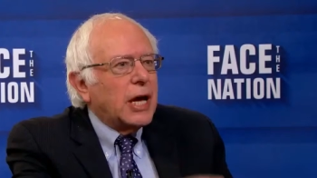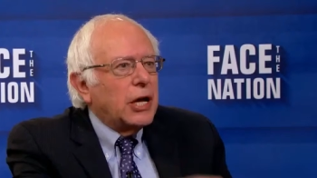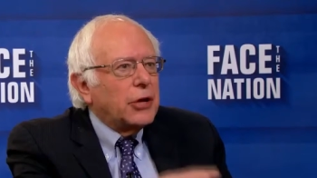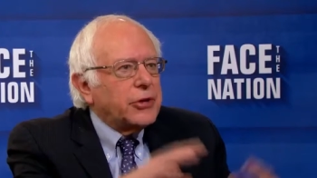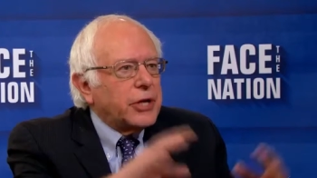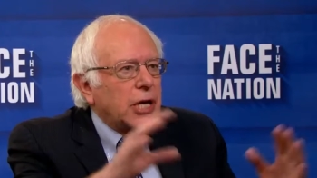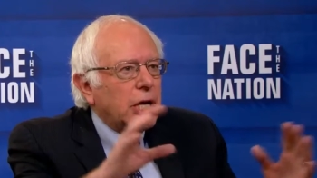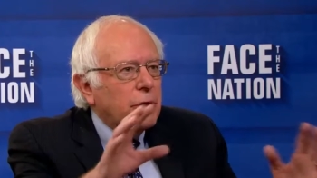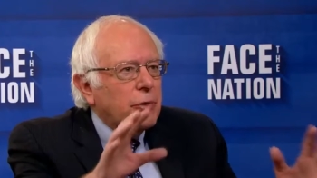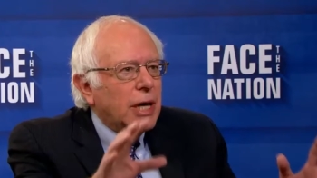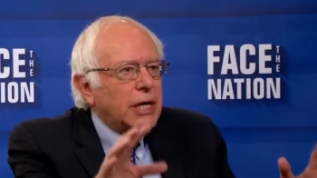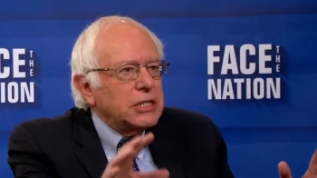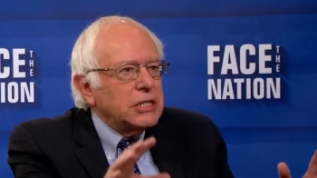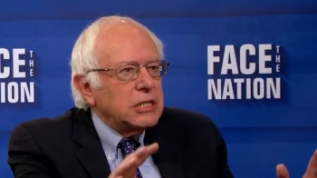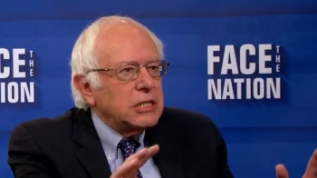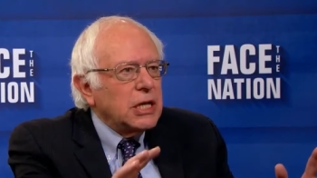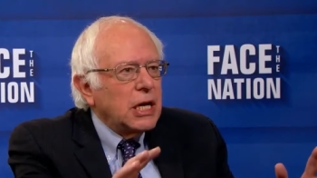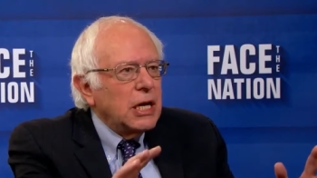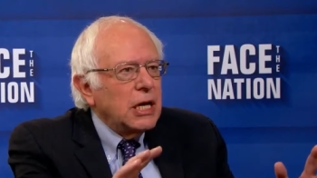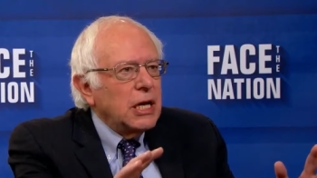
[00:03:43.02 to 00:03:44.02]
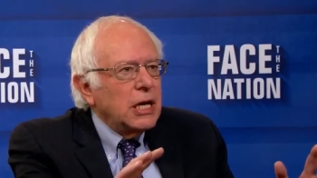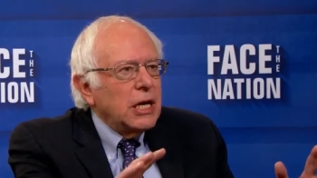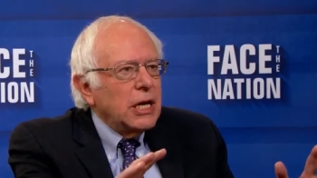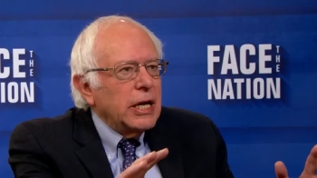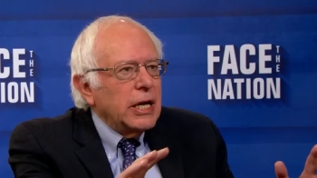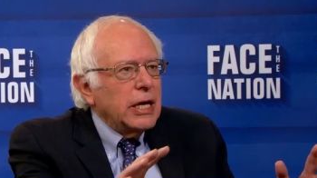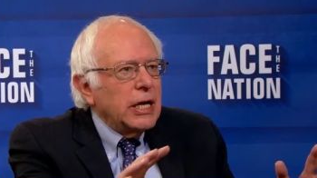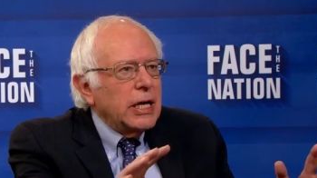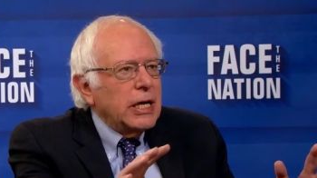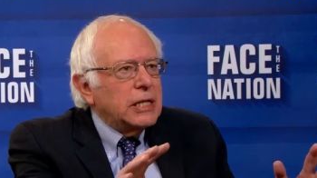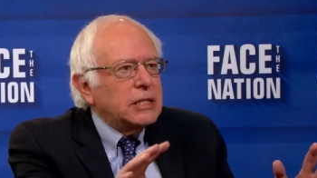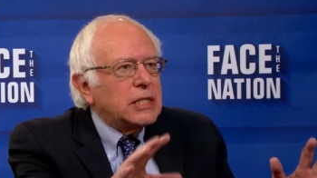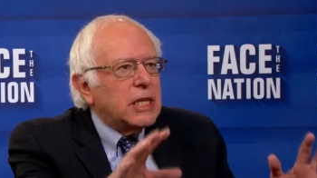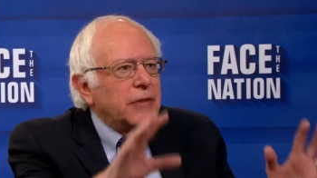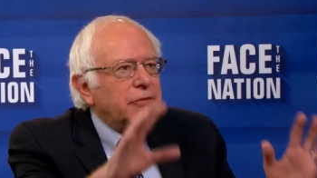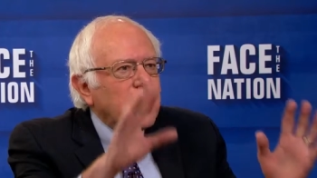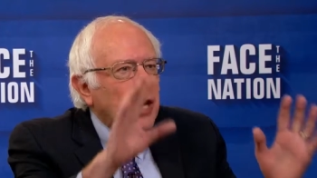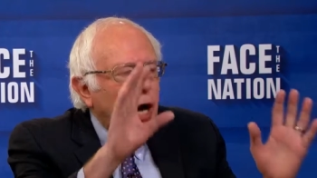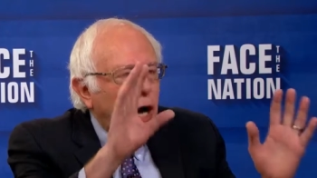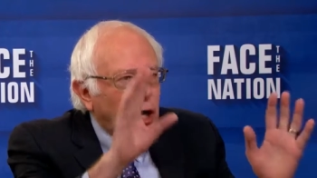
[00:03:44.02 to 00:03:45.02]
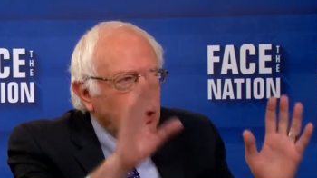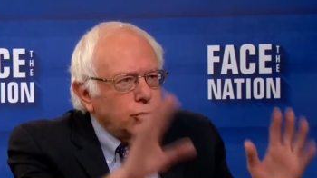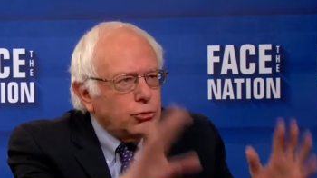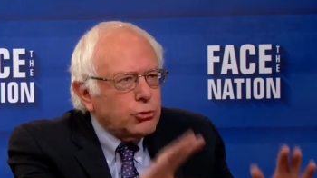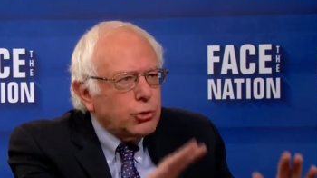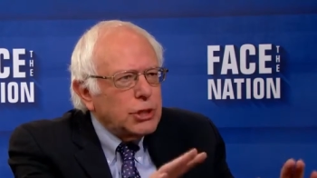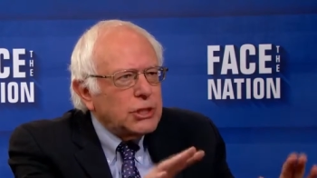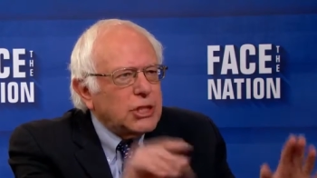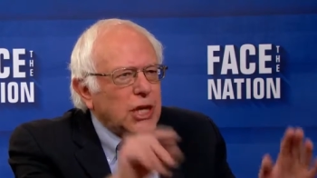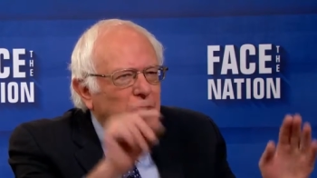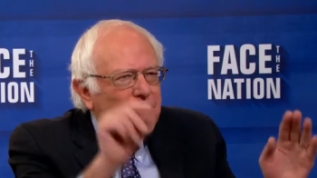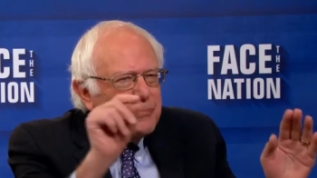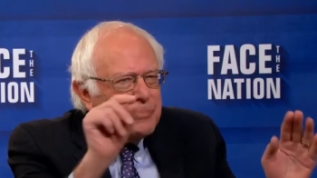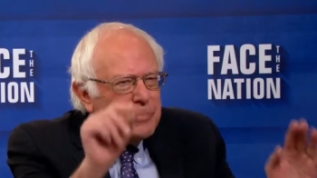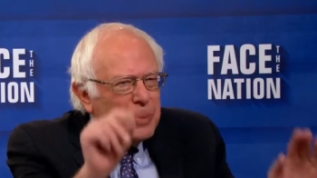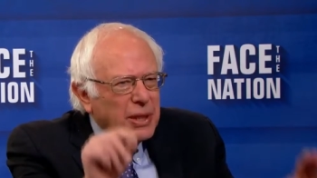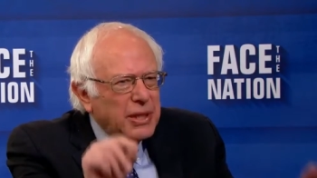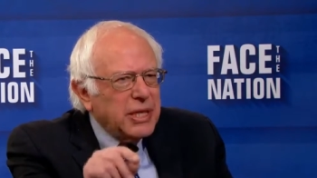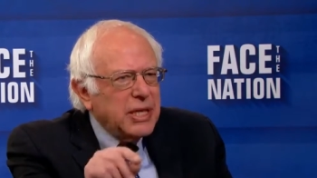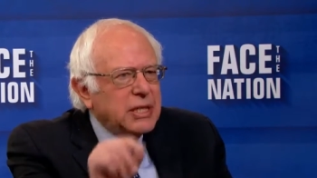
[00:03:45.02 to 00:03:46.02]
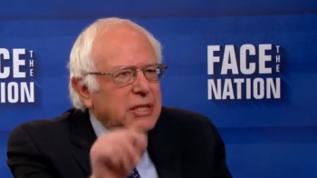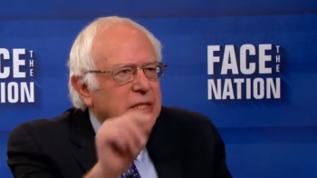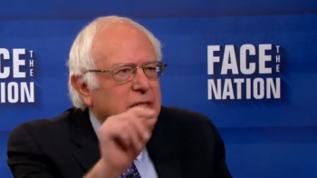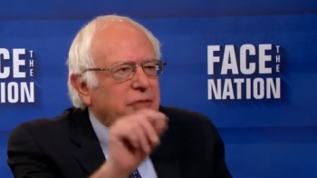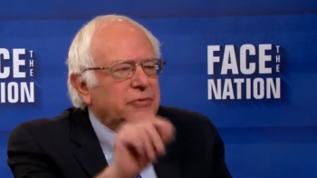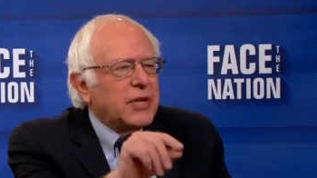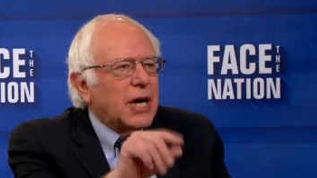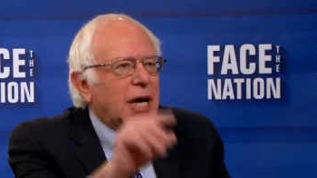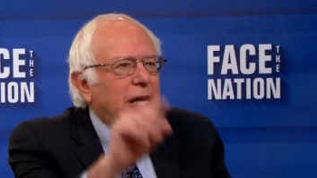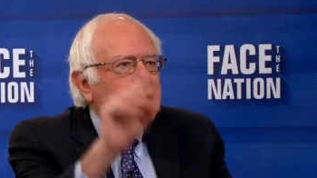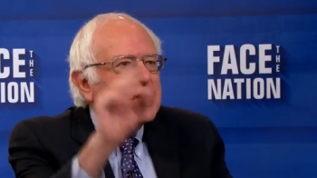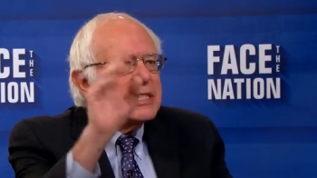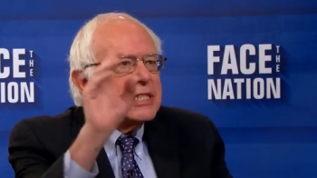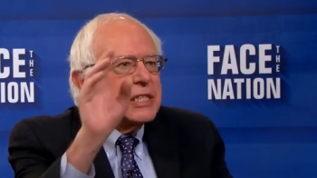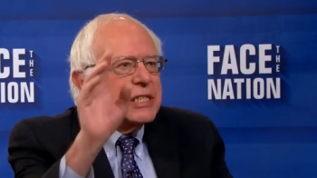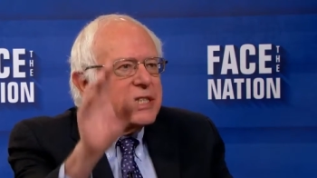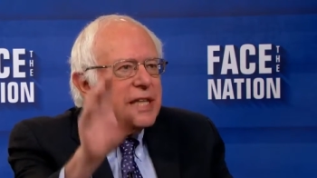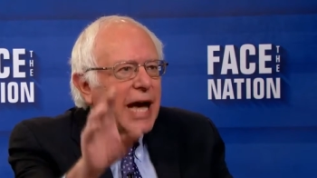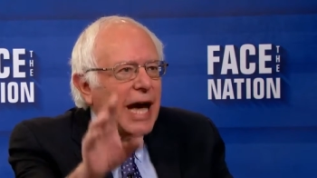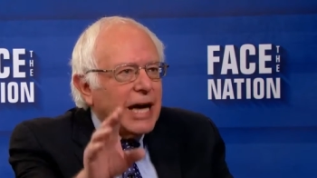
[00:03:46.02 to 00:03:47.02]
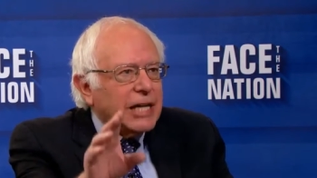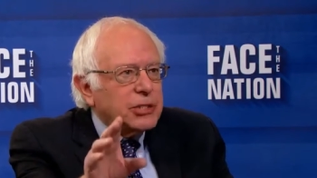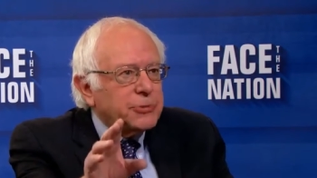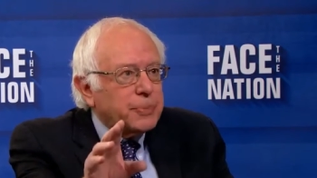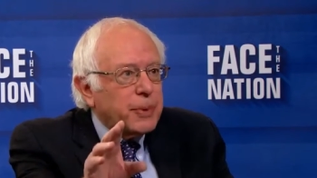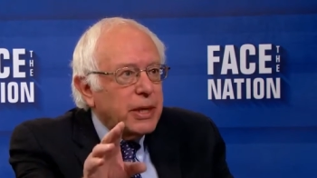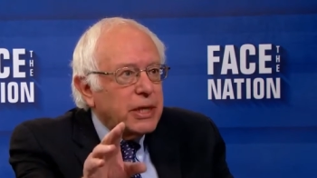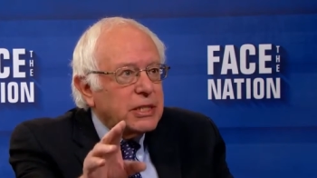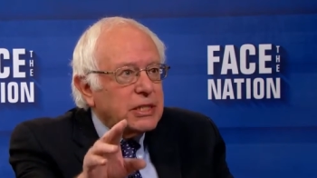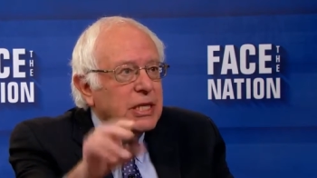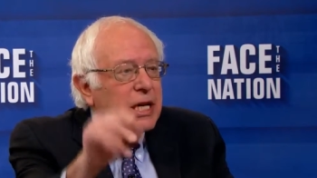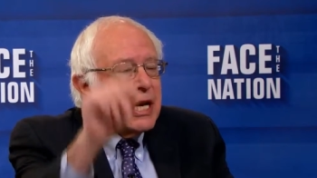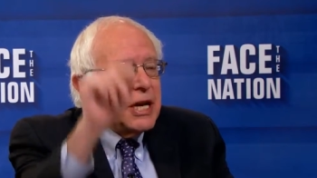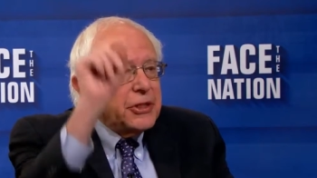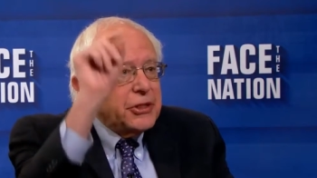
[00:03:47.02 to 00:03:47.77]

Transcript: health care crisis? is giving hundreds of billions of dollars in tax breaks